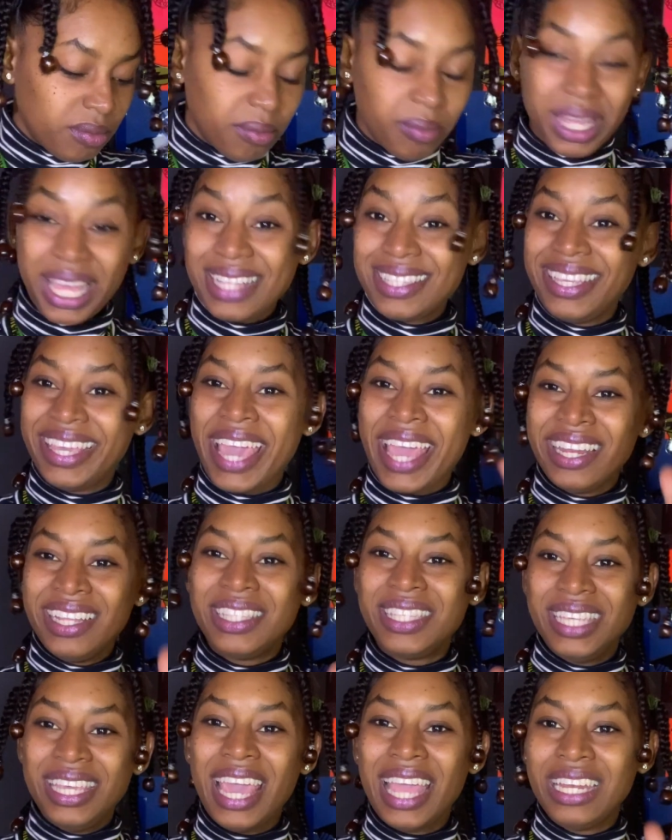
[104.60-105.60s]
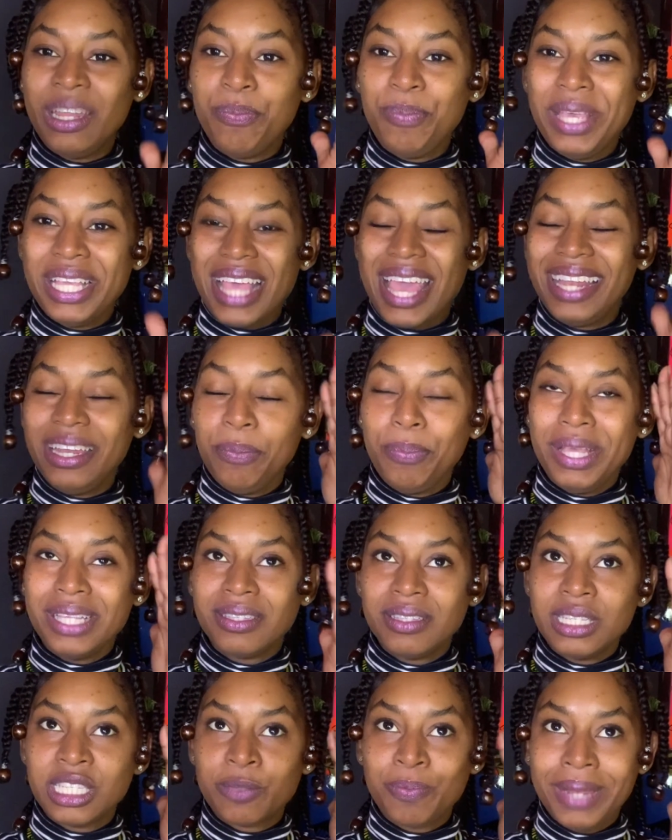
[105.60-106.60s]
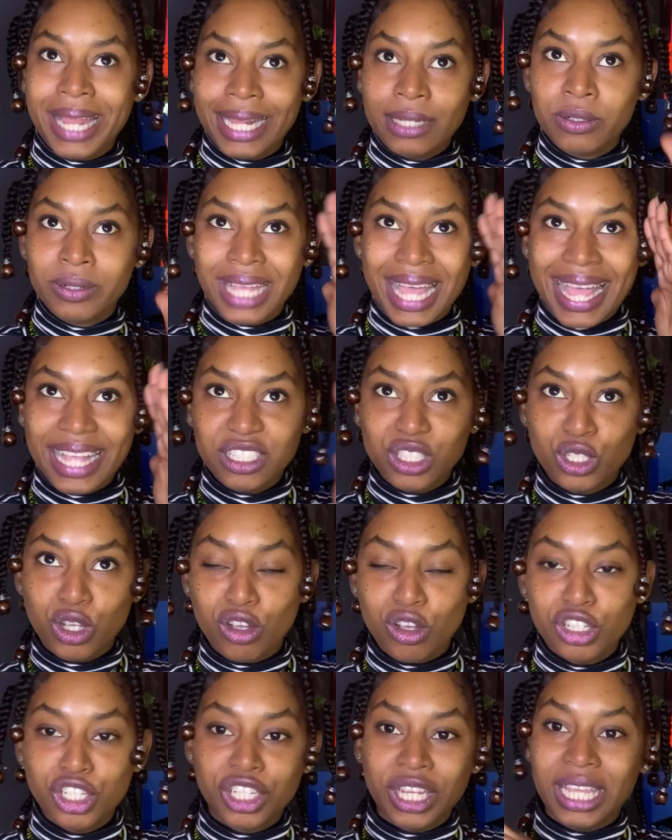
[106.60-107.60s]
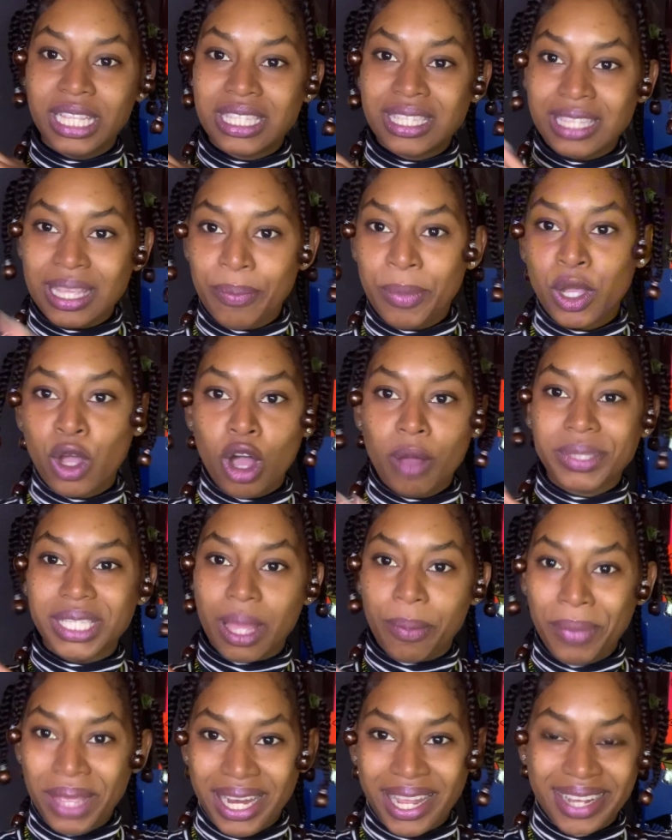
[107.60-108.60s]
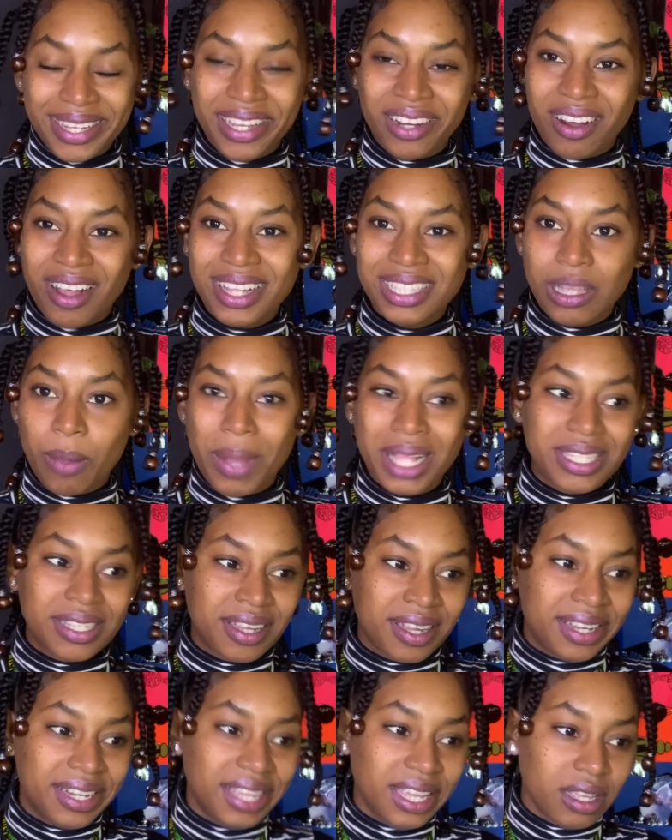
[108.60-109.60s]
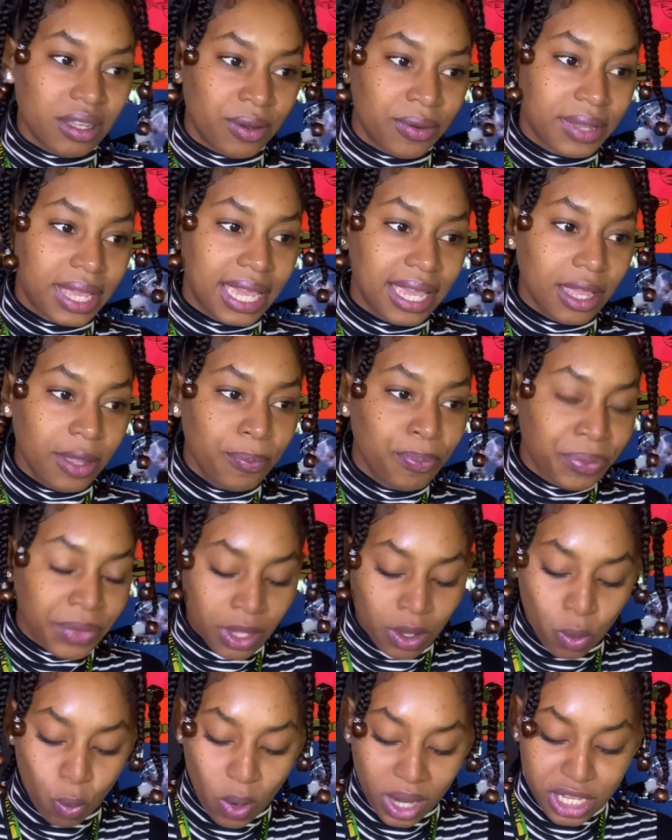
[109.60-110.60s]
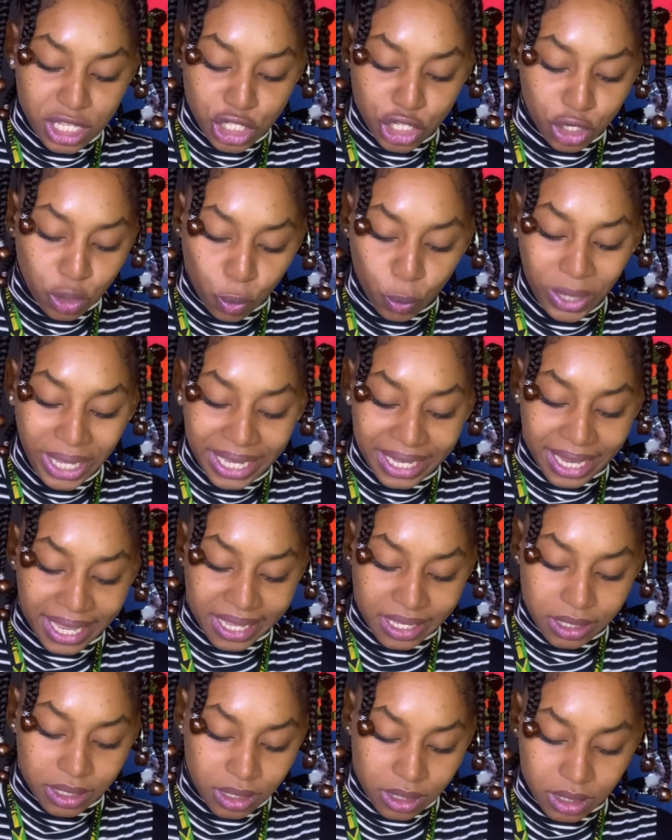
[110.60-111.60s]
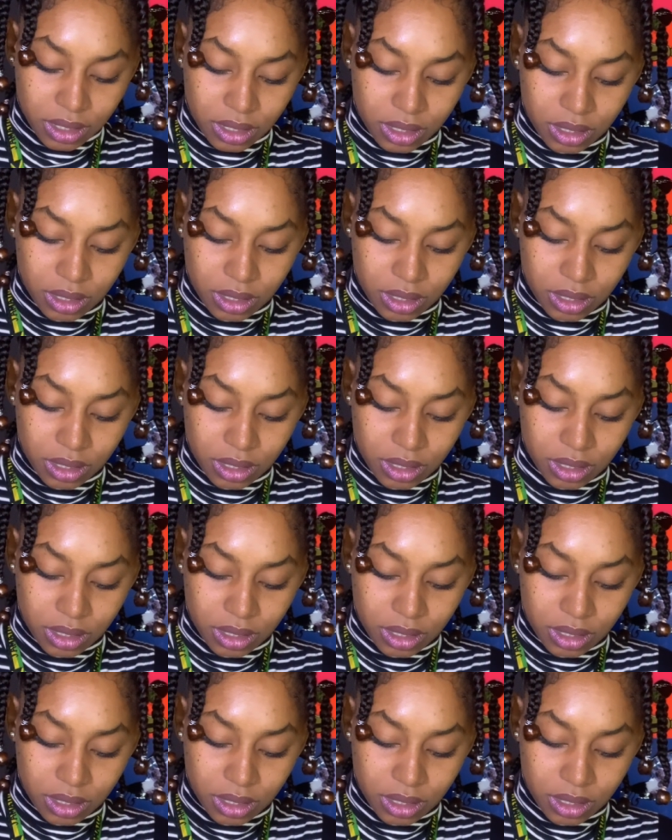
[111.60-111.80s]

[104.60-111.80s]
I'm getting any any any business plan on a hand touch, it's, it becomes a millionaire automatically. Okay, what is your weakness?